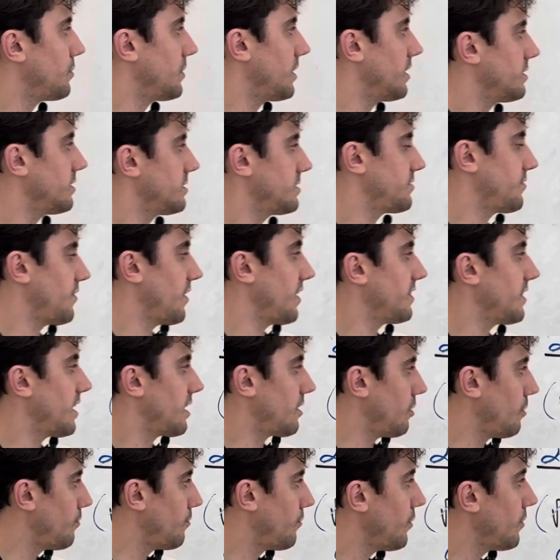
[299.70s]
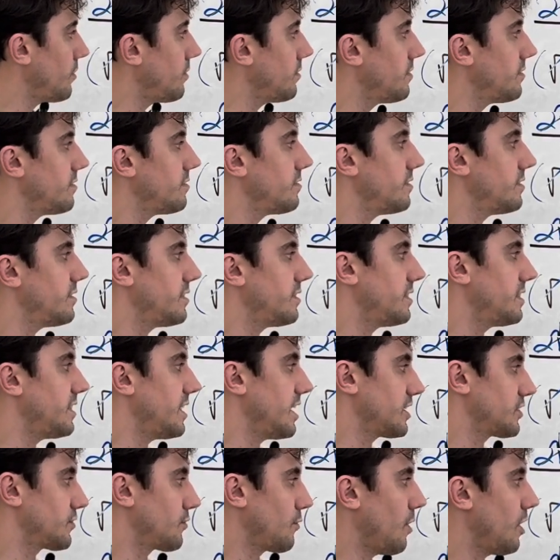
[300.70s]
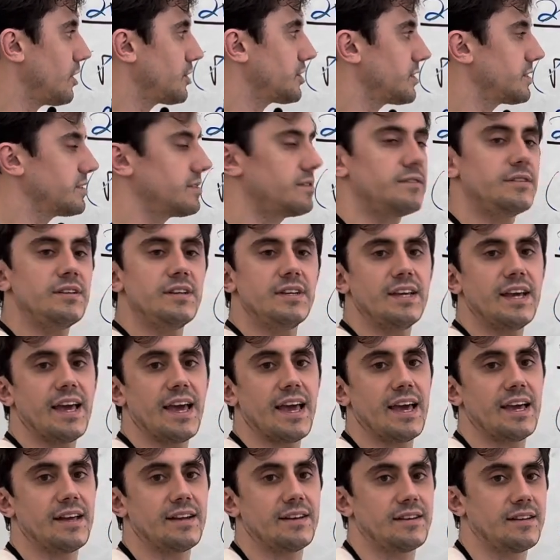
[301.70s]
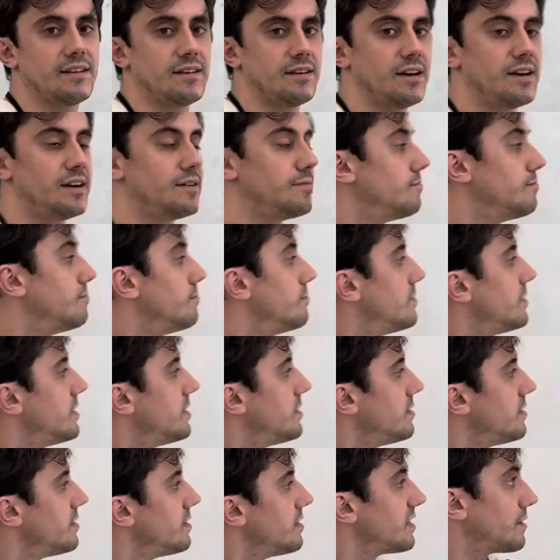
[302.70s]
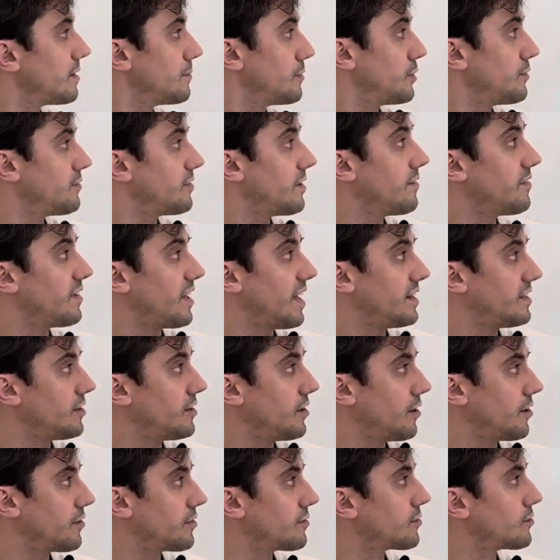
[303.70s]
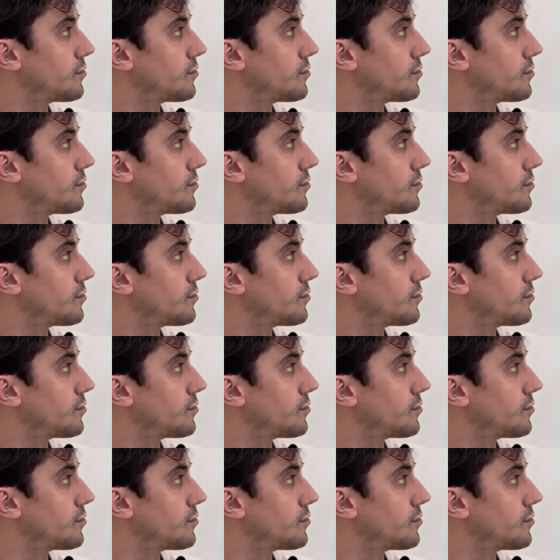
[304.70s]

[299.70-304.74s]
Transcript: you guys find that helpful. Thanks for watching, and let me know if you have any other